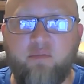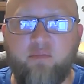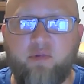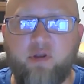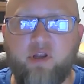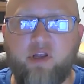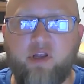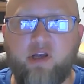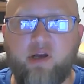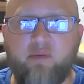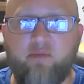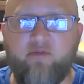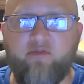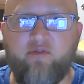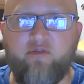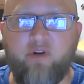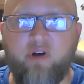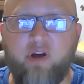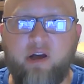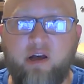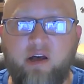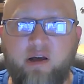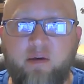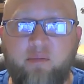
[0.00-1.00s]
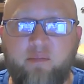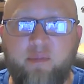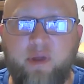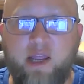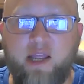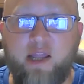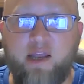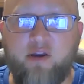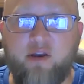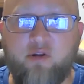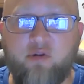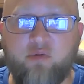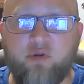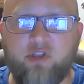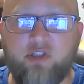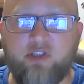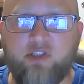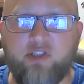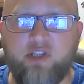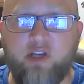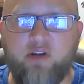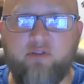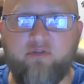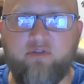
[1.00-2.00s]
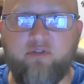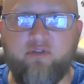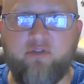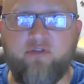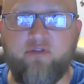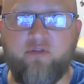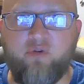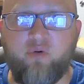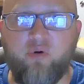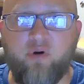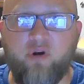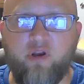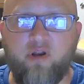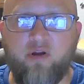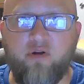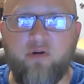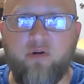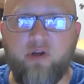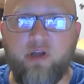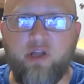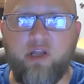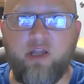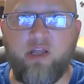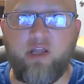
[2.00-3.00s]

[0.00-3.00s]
become a man who would suffer for you.